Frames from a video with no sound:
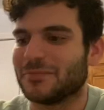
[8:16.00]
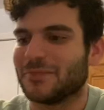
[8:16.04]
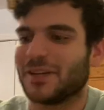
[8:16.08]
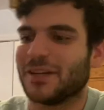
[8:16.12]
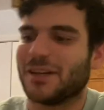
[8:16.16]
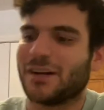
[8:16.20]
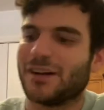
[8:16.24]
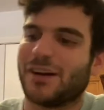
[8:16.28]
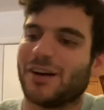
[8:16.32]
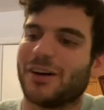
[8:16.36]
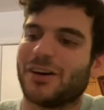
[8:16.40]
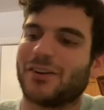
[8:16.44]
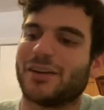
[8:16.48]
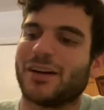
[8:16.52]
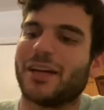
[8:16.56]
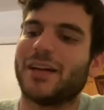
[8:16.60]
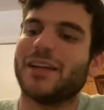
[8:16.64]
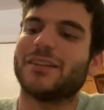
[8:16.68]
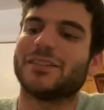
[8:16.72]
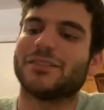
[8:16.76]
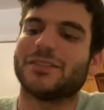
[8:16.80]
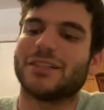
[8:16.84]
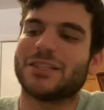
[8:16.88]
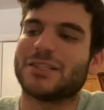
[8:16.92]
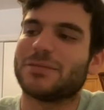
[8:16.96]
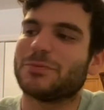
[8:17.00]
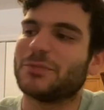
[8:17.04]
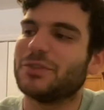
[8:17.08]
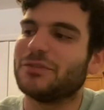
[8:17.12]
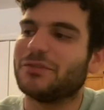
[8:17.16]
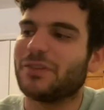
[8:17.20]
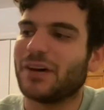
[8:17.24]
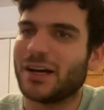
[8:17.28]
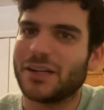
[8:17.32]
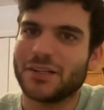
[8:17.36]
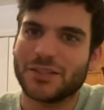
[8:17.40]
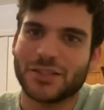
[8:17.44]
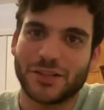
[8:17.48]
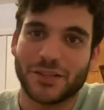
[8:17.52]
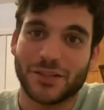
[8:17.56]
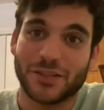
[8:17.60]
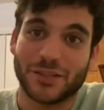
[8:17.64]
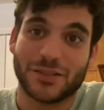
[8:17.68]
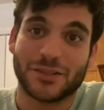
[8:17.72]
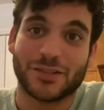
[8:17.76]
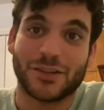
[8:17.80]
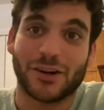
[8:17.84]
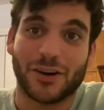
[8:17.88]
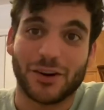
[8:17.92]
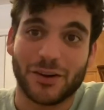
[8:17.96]
All right, let's move on to the
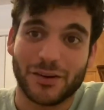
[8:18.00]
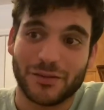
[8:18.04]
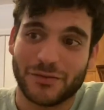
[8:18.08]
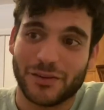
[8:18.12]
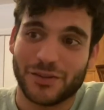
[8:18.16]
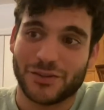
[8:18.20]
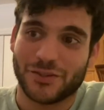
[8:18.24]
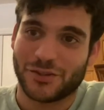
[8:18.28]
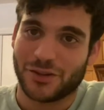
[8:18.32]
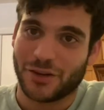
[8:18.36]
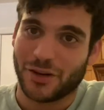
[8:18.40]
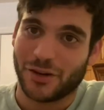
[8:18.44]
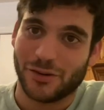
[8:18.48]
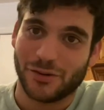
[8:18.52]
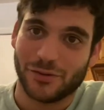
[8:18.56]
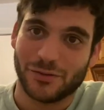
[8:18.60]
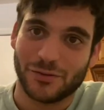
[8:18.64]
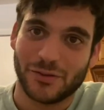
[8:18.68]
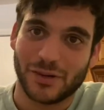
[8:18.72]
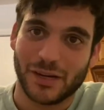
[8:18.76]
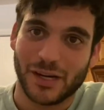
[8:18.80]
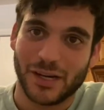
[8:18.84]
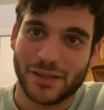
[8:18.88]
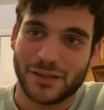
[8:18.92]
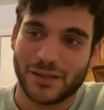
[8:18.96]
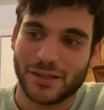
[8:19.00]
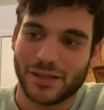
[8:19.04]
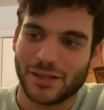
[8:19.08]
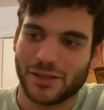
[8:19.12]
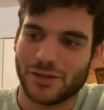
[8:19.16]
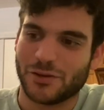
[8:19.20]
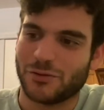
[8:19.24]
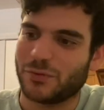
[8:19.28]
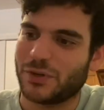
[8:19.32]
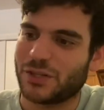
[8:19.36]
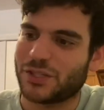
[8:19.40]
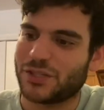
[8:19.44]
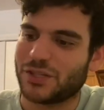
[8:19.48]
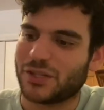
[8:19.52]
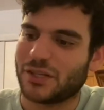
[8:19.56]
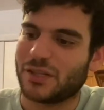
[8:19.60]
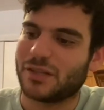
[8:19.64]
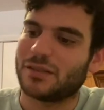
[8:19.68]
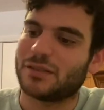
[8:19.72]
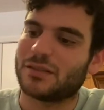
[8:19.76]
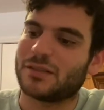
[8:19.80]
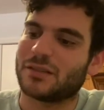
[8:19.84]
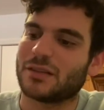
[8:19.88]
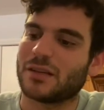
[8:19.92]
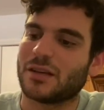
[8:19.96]
star of the show, I think, which
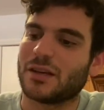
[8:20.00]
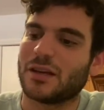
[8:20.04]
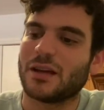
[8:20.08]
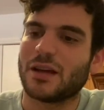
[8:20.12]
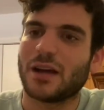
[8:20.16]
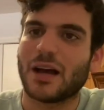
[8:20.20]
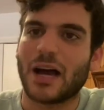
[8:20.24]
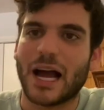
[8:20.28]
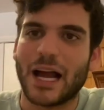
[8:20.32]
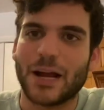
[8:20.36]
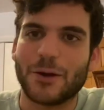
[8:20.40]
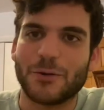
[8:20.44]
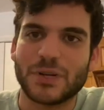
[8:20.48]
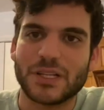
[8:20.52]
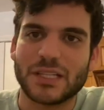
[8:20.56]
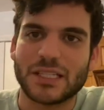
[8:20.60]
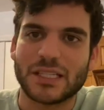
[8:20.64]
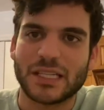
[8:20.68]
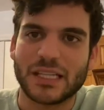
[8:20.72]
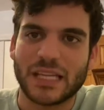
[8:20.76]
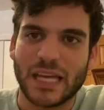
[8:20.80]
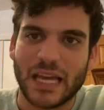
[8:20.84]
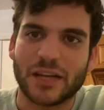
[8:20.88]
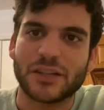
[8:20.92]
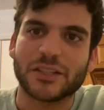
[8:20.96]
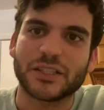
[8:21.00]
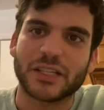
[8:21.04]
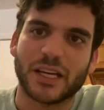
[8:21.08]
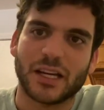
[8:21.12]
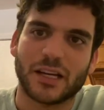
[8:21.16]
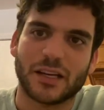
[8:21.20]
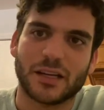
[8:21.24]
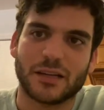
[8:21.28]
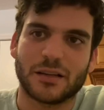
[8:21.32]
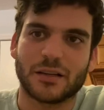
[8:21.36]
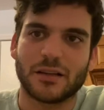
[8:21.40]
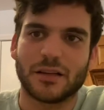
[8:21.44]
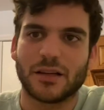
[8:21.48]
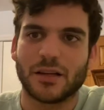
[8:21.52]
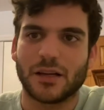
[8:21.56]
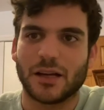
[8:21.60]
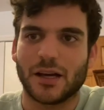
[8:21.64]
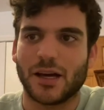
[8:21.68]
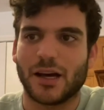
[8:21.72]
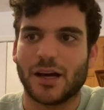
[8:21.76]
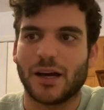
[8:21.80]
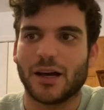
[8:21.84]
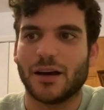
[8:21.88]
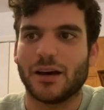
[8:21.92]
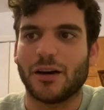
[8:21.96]
is Iris Ghalia,
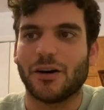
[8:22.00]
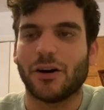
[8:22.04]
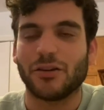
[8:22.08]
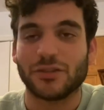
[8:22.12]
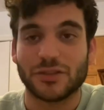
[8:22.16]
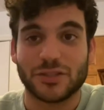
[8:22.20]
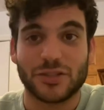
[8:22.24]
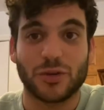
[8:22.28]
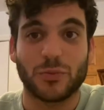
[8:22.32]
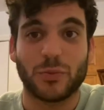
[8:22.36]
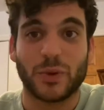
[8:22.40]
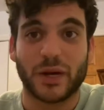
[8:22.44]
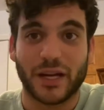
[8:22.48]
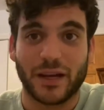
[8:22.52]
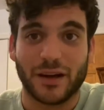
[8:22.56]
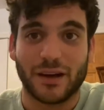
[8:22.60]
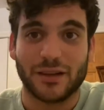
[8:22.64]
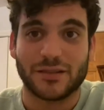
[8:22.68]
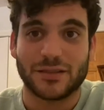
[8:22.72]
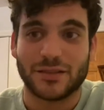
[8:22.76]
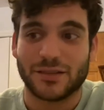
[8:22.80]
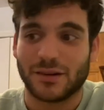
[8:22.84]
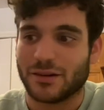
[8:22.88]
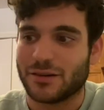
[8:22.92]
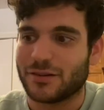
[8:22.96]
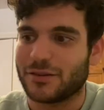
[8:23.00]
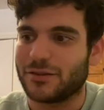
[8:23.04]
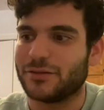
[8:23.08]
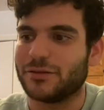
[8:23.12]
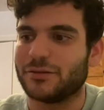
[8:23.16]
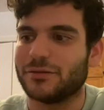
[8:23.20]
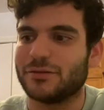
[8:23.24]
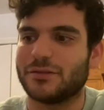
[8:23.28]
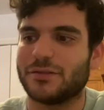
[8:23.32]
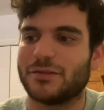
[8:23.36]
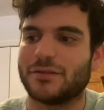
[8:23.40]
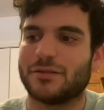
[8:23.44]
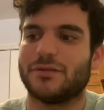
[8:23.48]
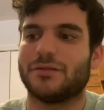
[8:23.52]
also by Ensar Oud.